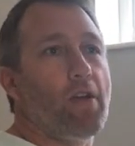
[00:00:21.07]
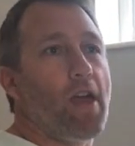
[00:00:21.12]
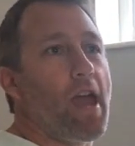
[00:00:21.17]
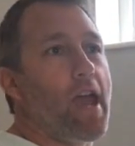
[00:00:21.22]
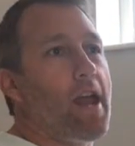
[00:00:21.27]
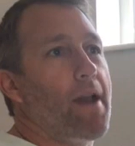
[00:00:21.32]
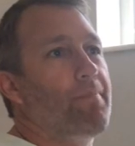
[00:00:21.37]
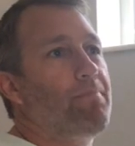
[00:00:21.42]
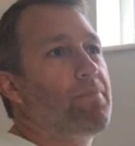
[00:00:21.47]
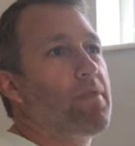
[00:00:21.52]

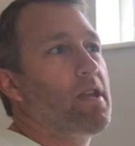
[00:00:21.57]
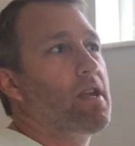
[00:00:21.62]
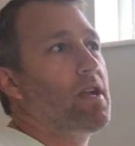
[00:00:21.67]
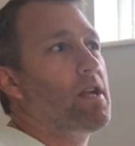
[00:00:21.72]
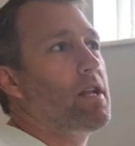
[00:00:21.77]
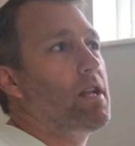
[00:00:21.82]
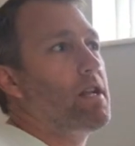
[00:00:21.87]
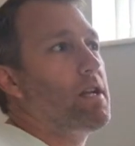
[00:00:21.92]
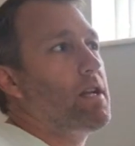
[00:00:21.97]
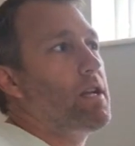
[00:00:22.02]
that
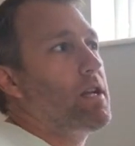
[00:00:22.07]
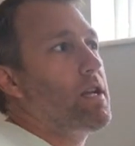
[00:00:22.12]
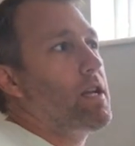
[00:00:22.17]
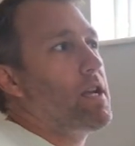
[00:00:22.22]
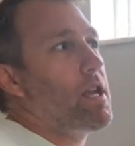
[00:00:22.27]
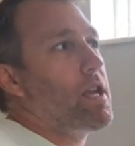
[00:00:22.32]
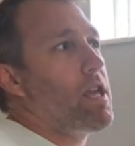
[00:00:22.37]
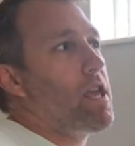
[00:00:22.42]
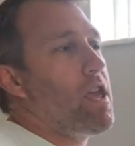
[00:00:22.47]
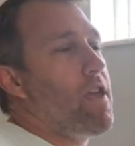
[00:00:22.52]

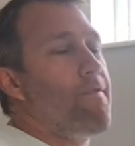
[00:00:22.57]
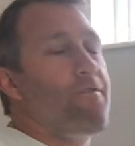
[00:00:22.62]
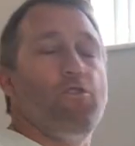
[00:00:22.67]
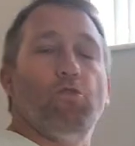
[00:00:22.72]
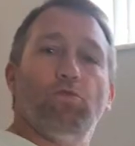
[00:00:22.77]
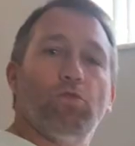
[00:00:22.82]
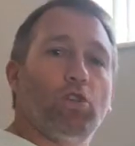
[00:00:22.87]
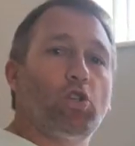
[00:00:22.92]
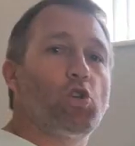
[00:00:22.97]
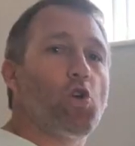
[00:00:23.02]
if you
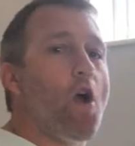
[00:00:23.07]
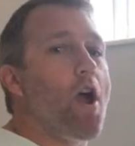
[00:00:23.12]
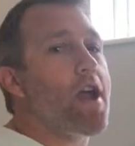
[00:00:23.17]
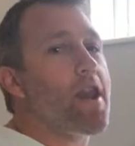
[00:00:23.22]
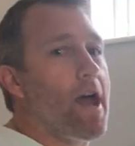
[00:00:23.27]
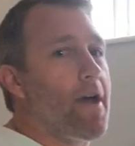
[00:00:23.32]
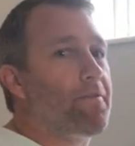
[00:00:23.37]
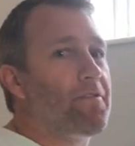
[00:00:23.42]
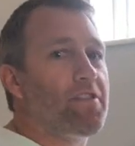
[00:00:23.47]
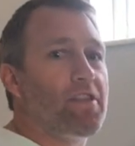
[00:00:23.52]
were to try
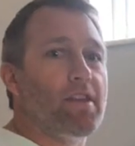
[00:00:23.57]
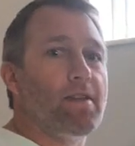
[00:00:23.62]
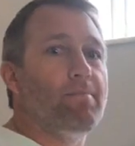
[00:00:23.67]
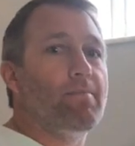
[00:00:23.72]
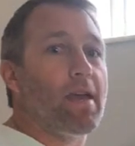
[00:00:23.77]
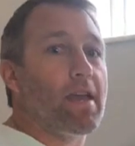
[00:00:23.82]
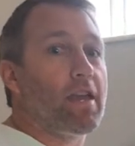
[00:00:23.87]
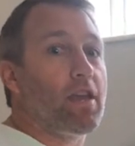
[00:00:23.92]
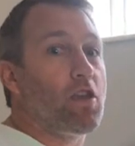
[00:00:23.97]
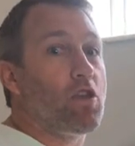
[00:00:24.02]
enough of them,
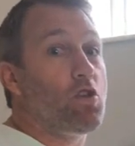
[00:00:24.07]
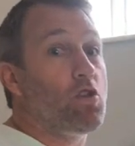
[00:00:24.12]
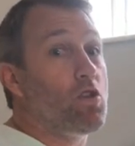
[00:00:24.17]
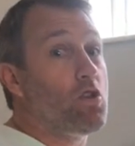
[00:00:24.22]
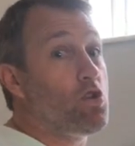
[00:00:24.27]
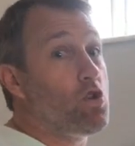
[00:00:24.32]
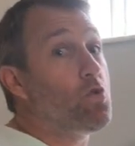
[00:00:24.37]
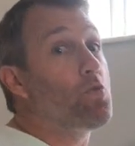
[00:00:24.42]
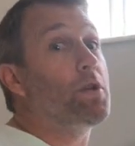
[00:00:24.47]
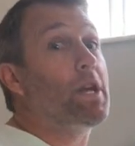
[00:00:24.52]
like,
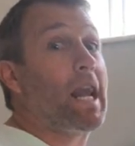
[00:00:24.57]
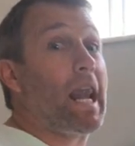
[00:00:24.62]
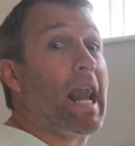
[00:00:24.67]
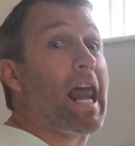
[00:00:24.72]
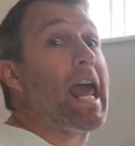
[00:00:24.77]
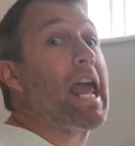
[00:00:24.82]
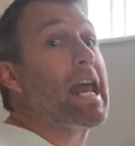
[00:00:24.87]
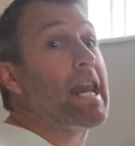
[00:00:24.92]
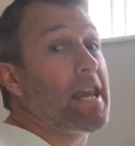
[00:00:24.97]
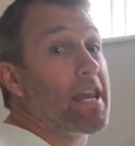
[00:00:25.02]
you would
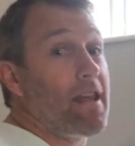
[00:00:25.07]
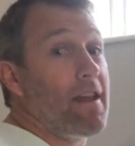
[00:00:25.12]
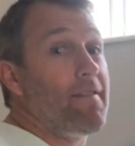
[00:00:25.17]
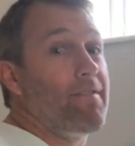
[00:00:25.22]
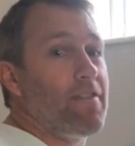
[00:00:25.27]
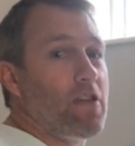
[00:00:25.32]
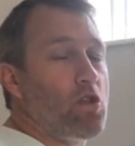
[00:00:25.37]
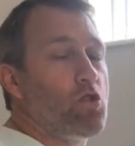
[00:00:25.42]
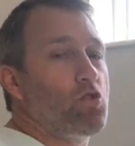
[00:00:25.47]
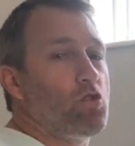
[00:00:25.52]
land it
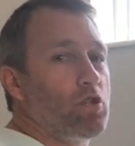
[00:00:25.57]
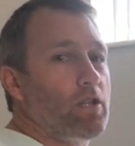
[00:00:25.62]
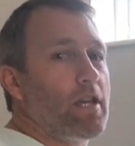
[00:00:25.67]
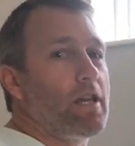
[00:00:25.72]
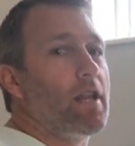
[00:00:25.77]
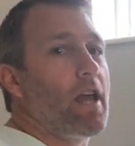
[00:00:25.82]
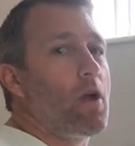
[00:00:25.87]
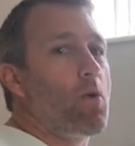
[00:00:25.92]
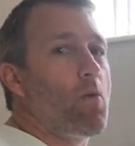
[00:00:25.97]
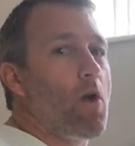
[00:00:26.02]
eventually,
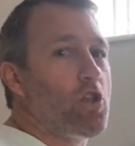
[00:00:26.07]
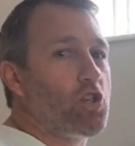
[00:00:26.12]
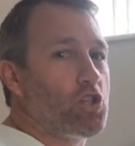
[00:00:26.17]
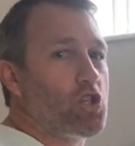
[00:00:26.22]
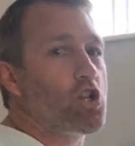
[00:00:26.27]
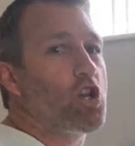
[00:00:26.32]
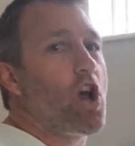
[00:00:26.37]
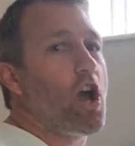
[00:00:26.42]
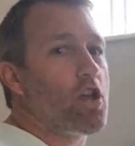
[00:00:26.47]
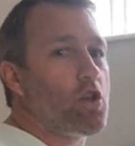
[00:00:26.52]
like once
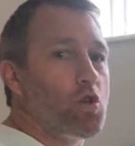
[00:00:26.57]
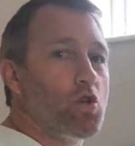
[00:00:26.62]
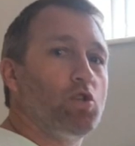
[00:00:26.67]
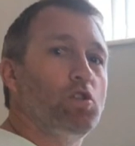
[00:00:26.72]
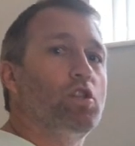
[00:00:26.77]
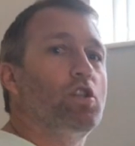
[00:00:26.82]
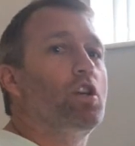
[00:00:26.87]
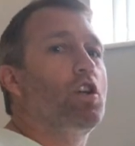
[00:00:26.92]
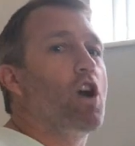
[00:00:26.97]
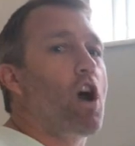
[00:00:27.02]
you got used
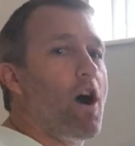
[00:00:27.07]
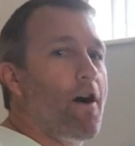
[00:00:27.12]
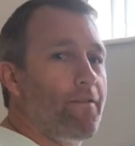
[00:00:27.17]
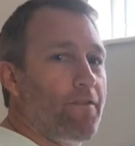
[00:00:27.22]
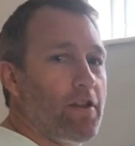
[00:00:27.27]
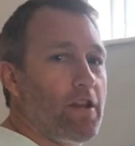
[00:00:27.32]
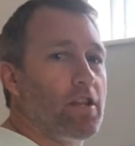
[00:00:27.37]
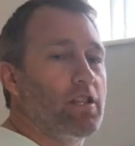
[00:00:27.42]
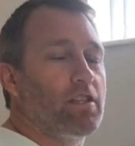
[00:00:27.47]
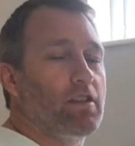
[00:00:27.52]
to the
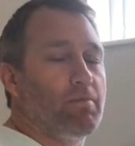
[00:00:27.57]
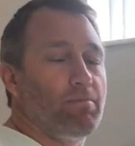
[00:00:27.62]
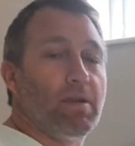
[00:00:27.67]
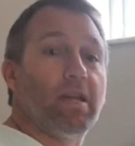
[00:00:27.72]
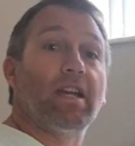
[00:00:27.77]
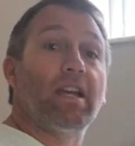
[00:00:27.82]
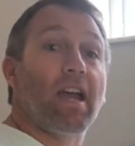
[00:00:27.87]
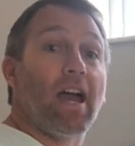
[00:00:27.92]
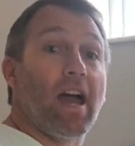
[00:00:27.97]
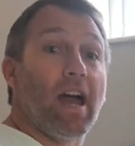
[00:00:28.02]
confidence of
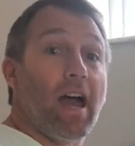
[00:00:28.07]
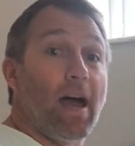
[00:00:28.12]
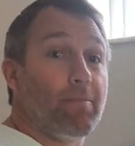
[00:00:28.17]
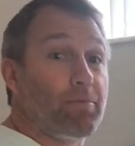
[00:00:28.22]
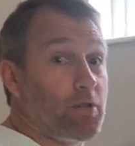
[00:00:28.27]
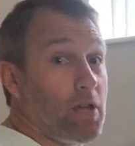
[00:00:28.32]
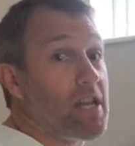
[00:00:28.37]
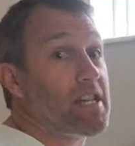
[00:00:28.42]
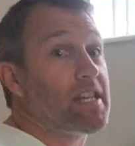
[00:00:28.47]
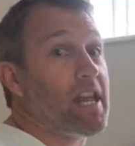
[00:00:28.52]
being
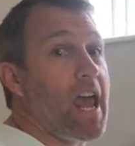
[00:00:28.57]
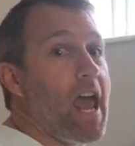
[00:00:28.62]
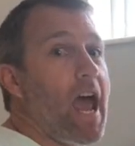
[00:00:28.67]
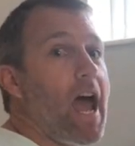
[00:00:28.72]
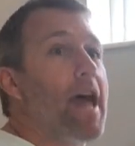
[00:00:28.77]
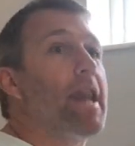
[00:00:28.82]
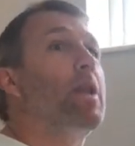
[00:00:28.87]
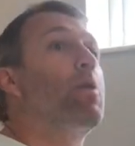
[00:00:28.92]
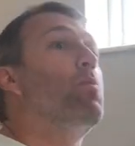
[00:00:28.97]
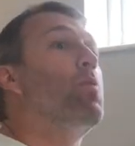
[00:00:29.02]
upside
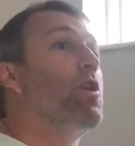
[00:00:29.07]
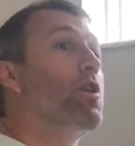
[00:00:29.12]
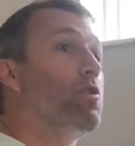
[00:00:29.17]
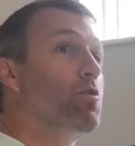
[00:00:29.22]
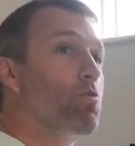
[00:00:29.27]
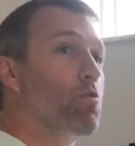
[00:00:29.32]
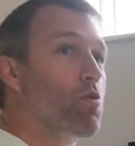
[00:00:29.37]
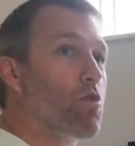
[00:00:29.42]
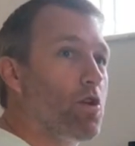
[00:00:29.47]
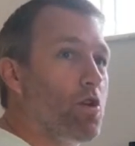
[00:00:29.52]
down and where the
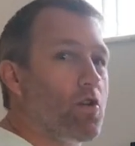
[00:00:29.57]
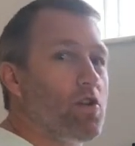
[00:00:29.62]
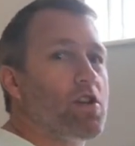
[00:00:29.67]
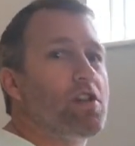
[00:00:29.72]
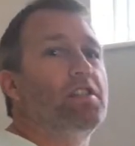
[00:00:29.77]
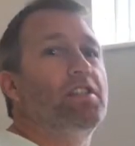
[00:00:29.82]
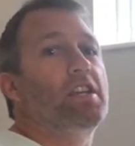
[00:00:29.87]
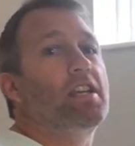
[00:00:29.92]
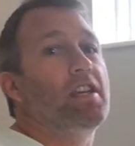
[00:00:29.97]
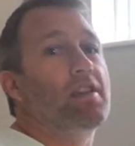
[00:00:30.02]
water
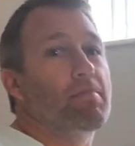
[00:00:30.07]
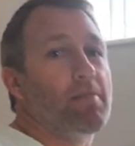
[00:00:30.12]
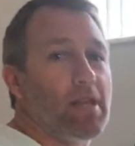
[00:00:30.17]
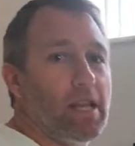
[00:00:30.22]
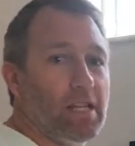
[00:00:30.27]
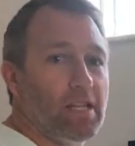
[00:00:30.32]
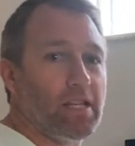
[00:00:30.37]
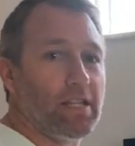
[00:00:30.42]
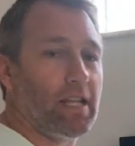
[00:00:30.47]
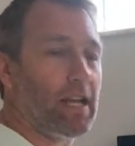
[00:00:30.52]
is and
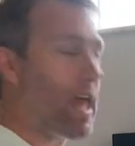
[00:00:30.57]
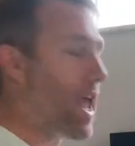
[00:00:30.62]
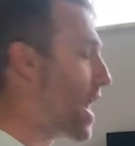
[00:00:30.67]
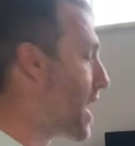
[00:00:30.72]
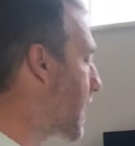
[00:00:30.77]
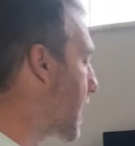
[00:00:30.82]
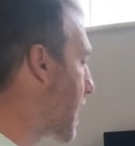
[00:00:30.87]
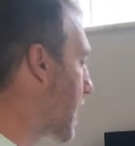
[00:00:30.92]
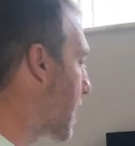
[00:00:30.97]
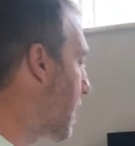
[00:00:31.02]
committing to the
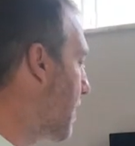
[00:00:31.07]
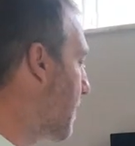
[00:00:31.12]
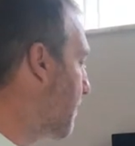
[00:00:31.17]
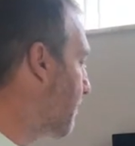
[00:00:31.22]
landing.